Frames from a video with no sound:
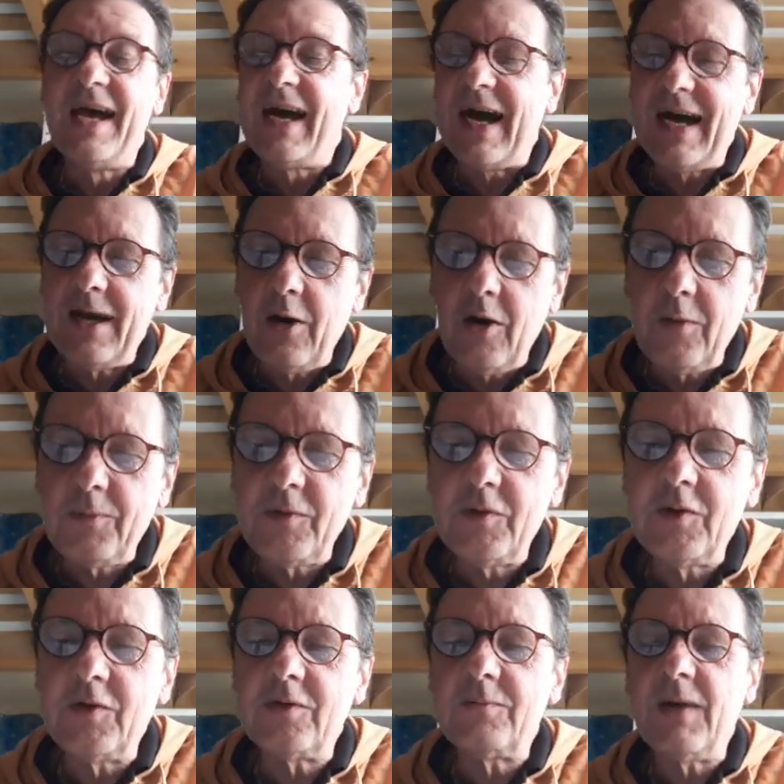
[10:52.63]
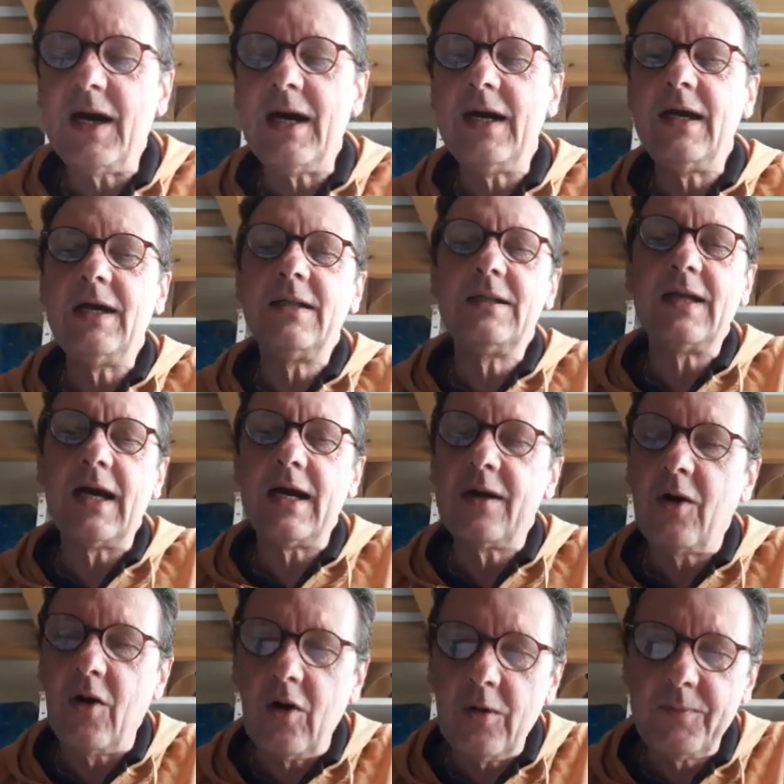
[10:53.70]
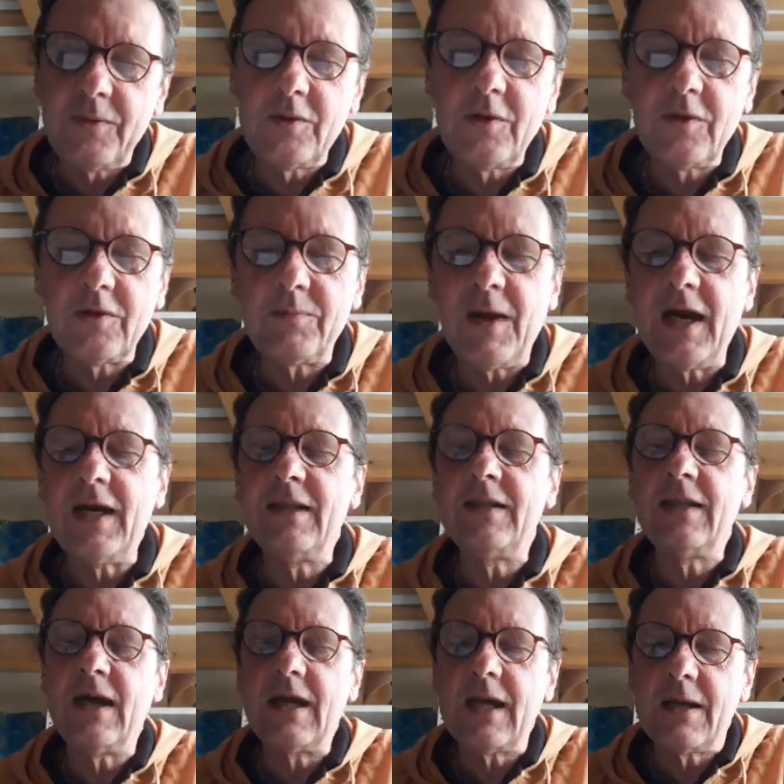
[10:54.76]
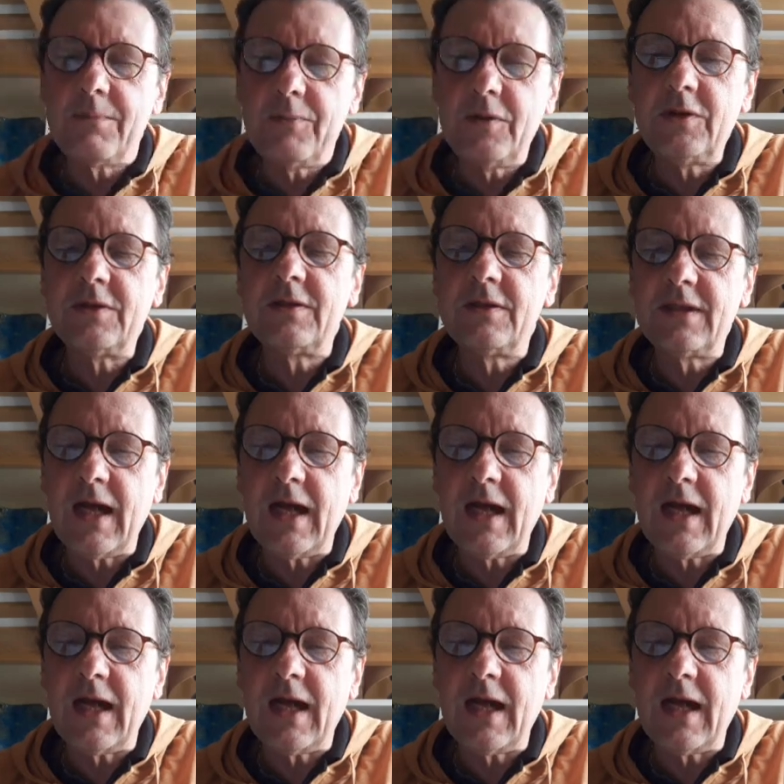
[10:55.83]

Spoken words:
I hope you don't mind, I hope you don't mind that I put